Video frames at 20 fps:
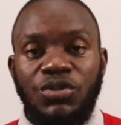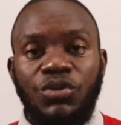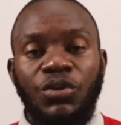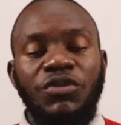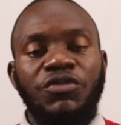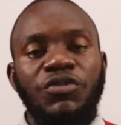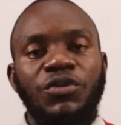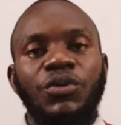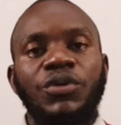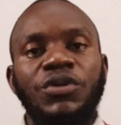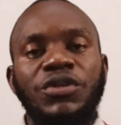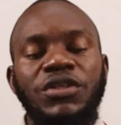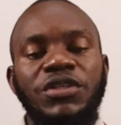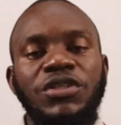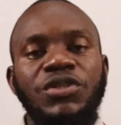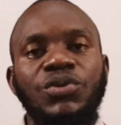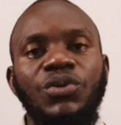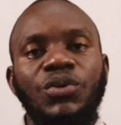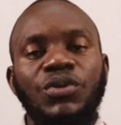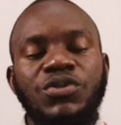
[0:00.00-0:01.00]
So if you
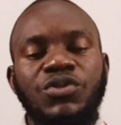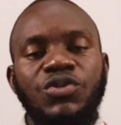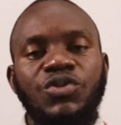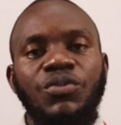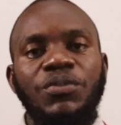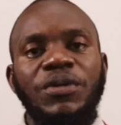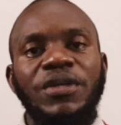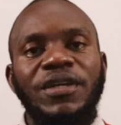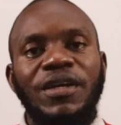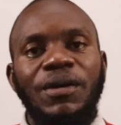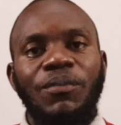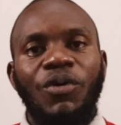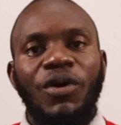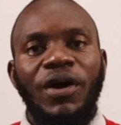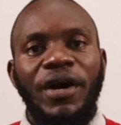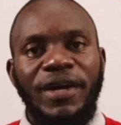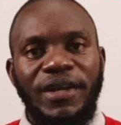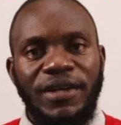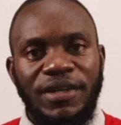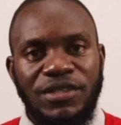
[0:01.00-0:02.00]
continue consuming
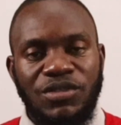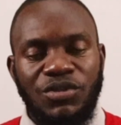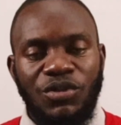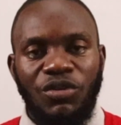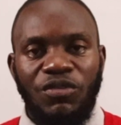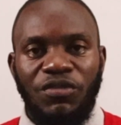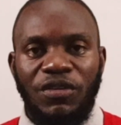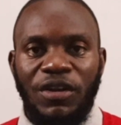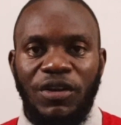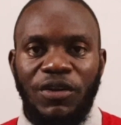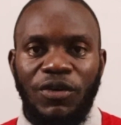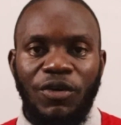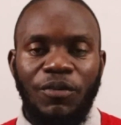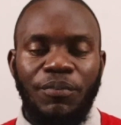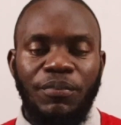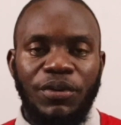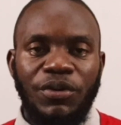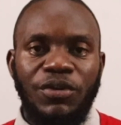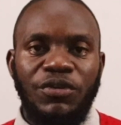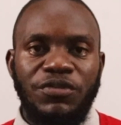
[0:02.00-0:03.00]
carbohydrates over a
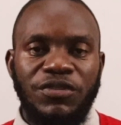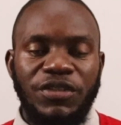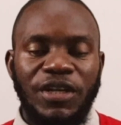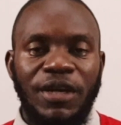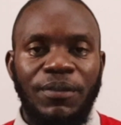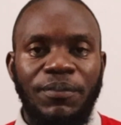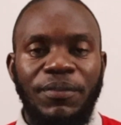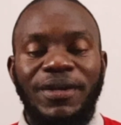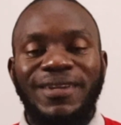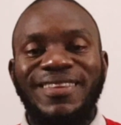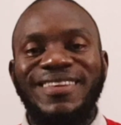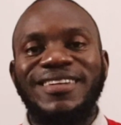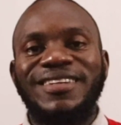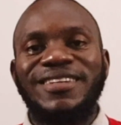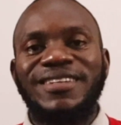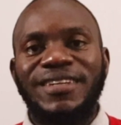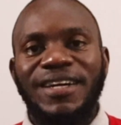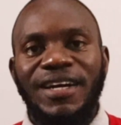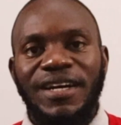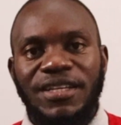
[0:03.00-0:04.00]
long period of time and the
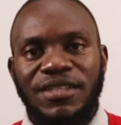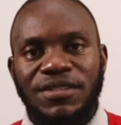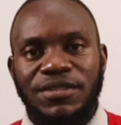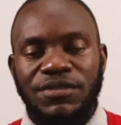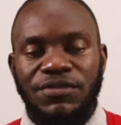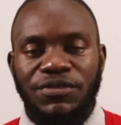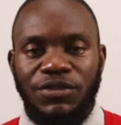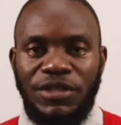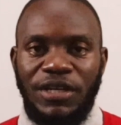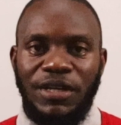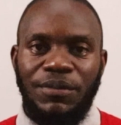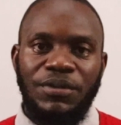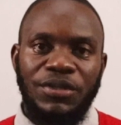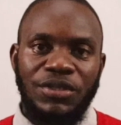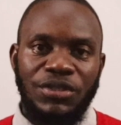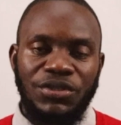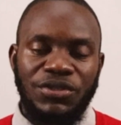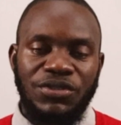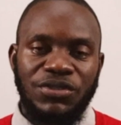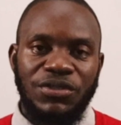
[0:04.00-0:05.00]
drugs for
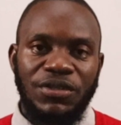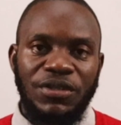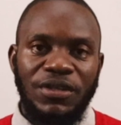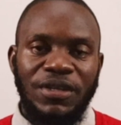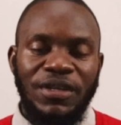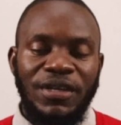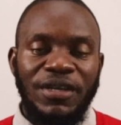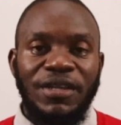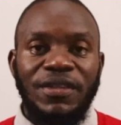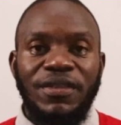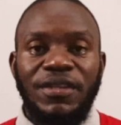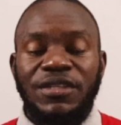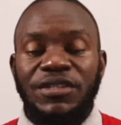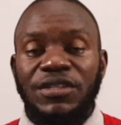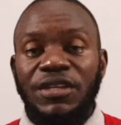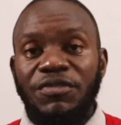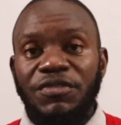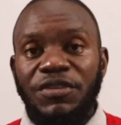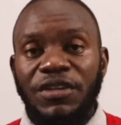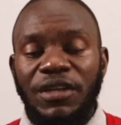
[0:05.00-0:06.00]
diabetes, then
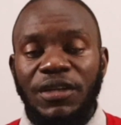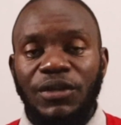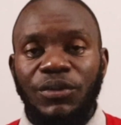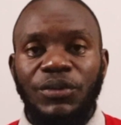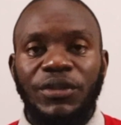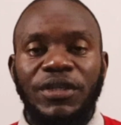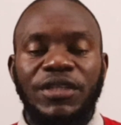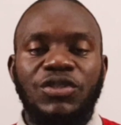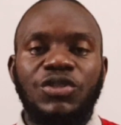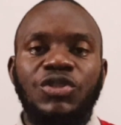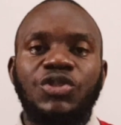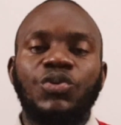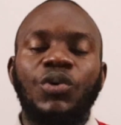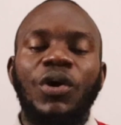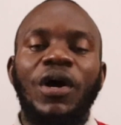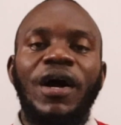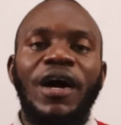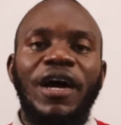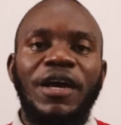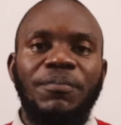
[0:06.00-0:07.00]
definitely you get into
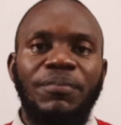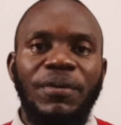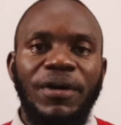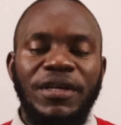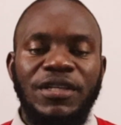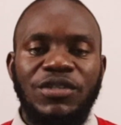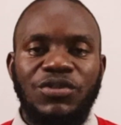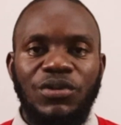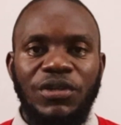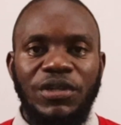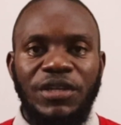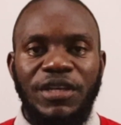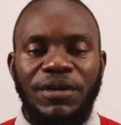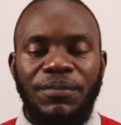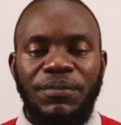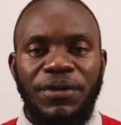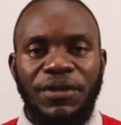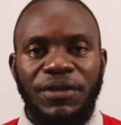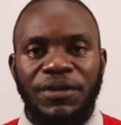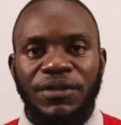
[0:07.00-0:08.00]

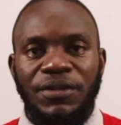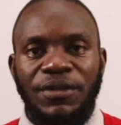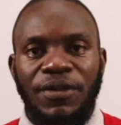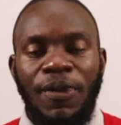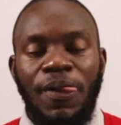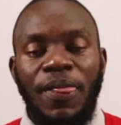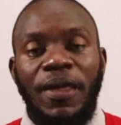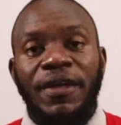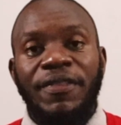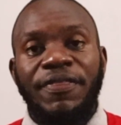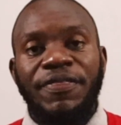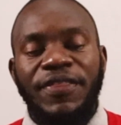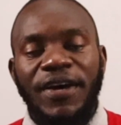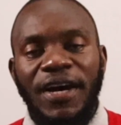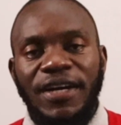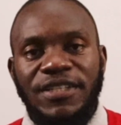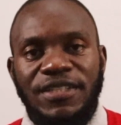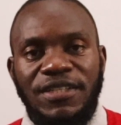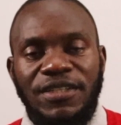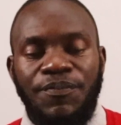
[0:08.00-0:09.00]
hyperinsulinemia and
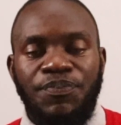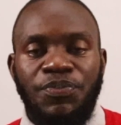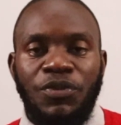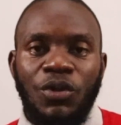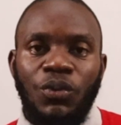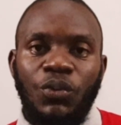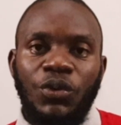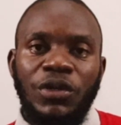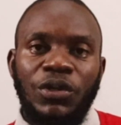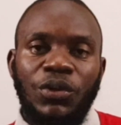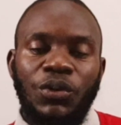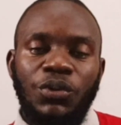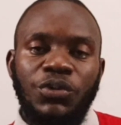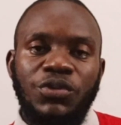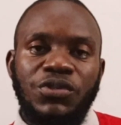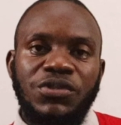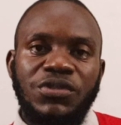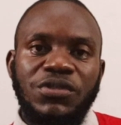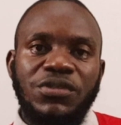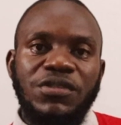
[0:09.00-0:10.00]
that will
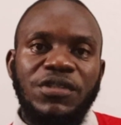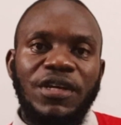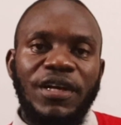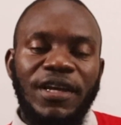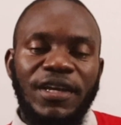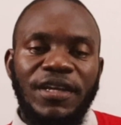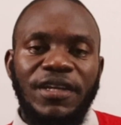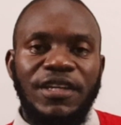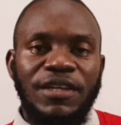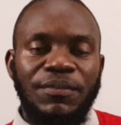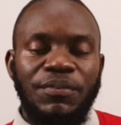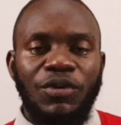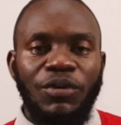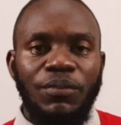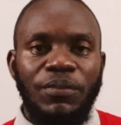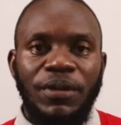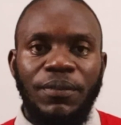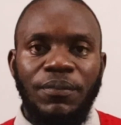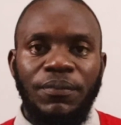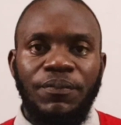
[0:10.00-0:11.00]
cause a kidney
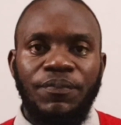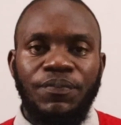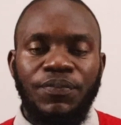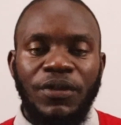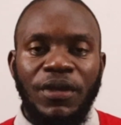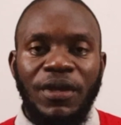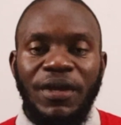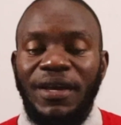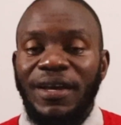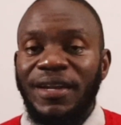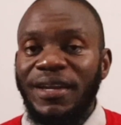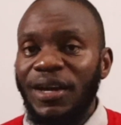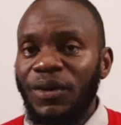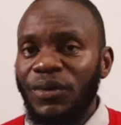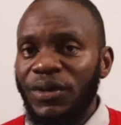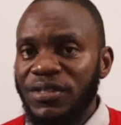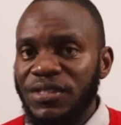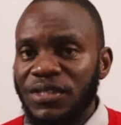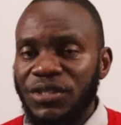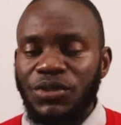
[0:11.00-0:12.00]
problem. And
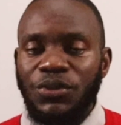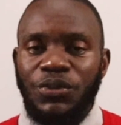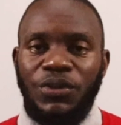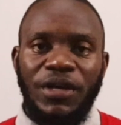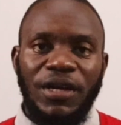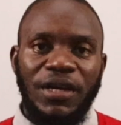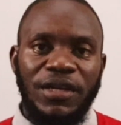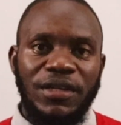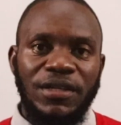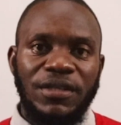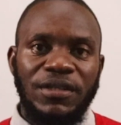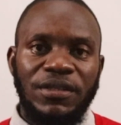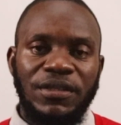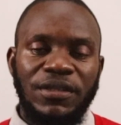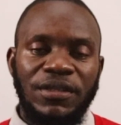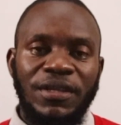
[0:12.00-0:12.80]
how does it do that?